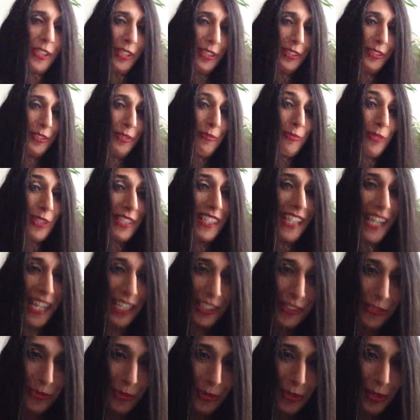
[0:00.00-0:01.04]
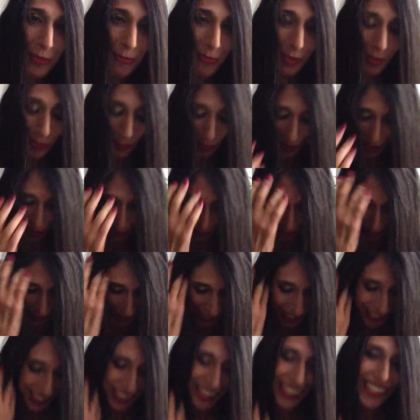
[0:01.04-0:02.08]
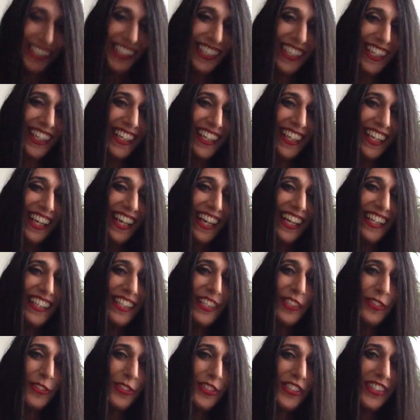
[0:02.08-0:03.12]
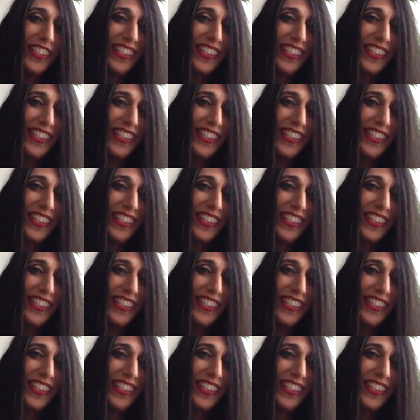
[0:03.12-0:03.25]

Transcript: a little more natural than what we usually see. And here is the